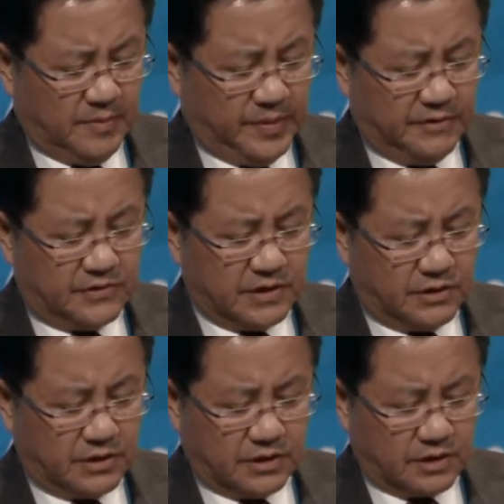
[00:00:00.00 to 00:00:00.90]
peace
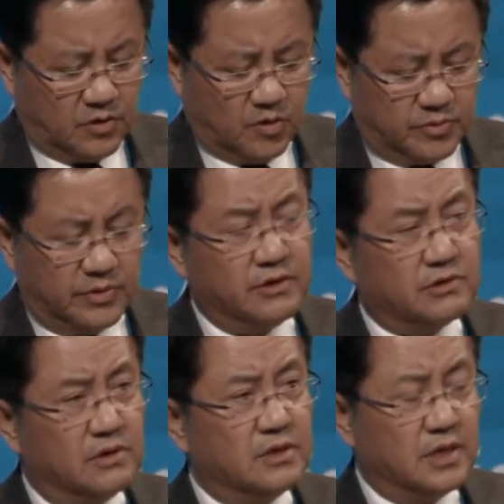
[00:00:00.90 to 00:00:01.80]
and
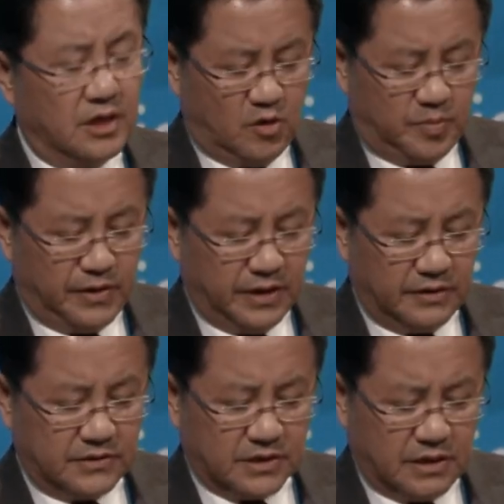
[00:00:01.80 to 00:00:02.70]
cooperation,
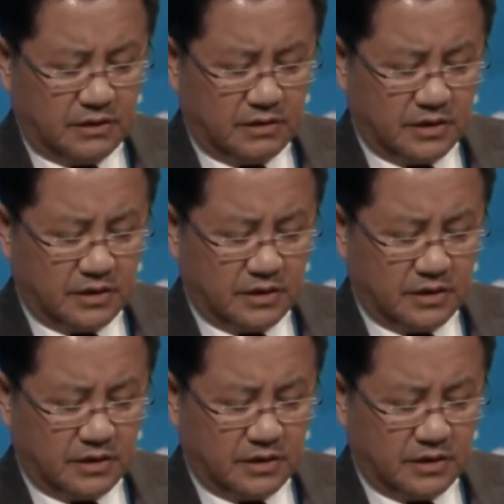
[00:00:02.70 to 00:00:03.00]
openness and